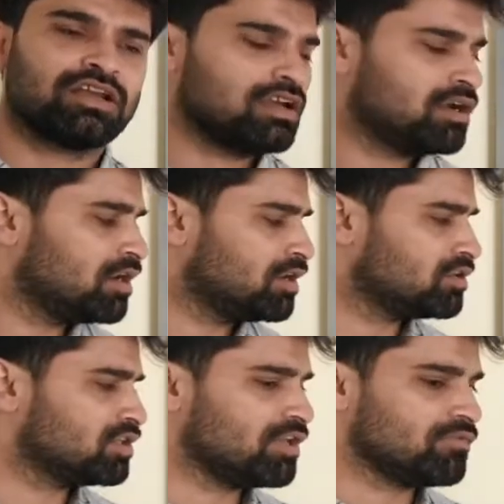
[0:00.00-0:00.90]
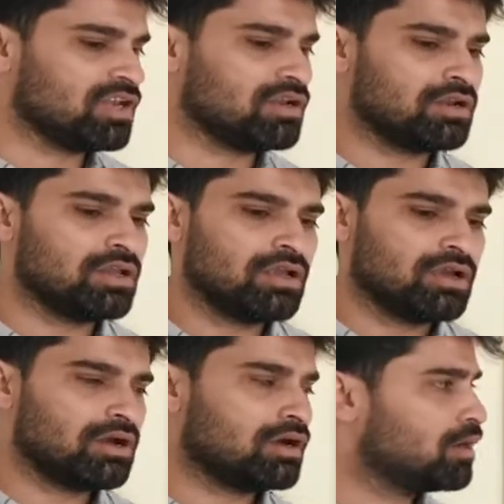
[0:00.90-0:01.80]
there
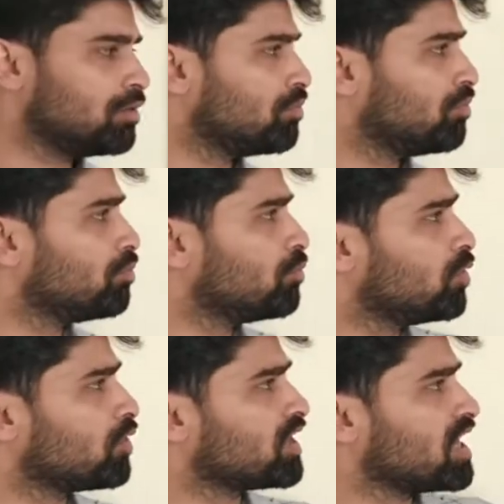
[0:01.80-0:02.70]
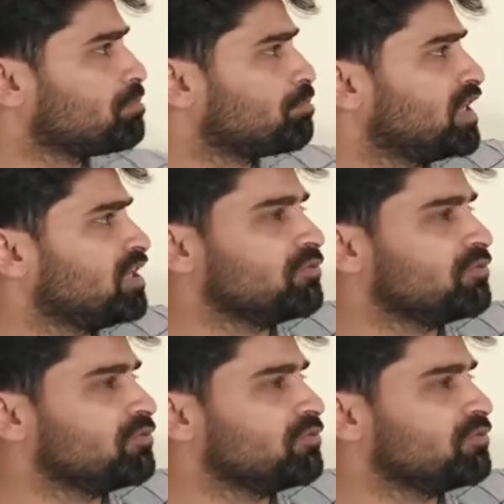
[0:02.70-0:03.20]
will more rapid